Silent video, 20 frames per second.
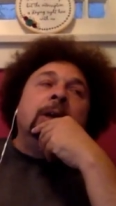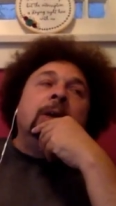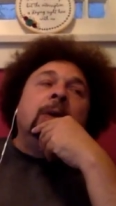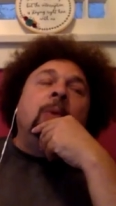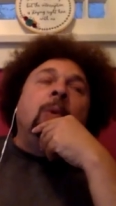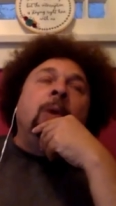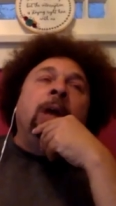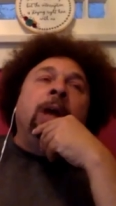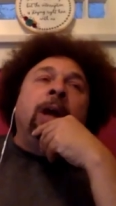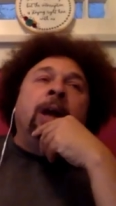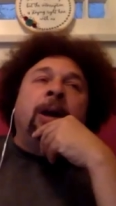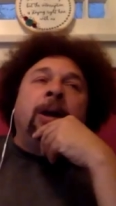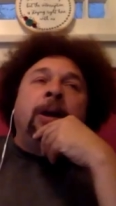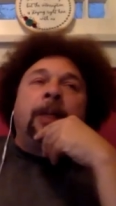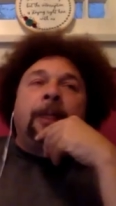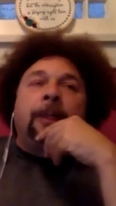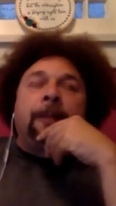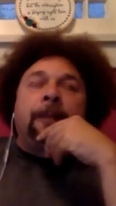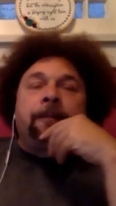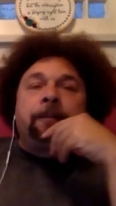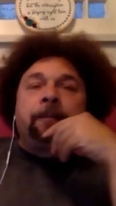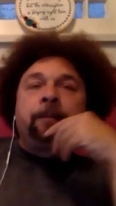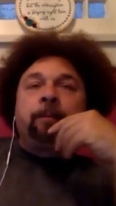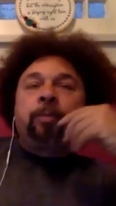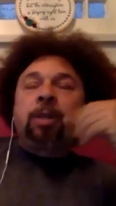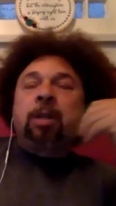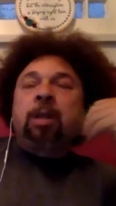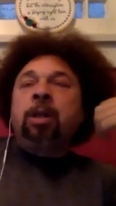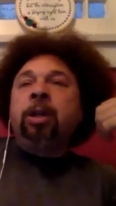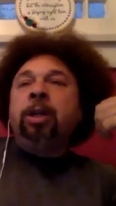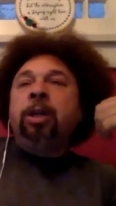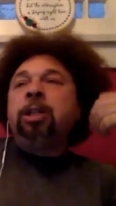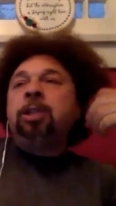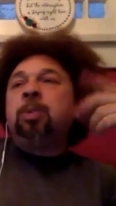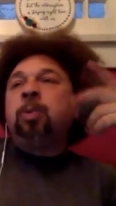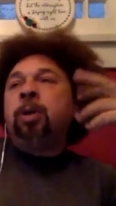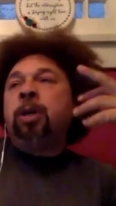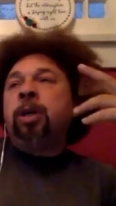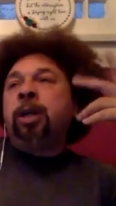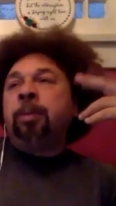where Clint
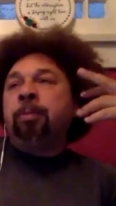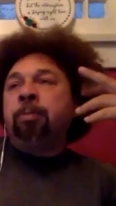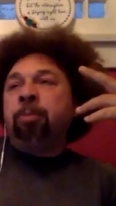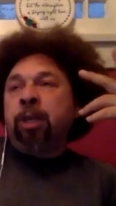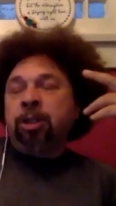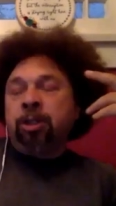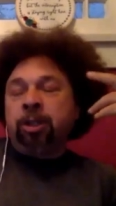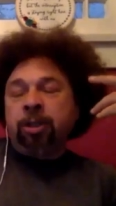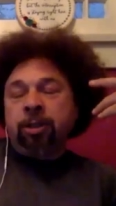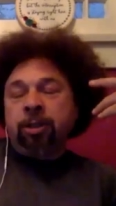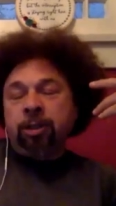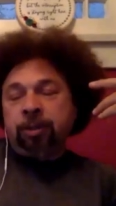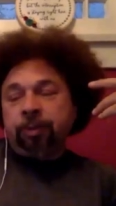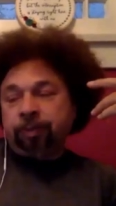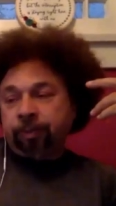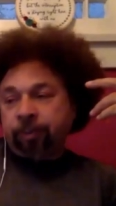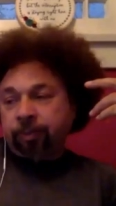Eastwood and Bridges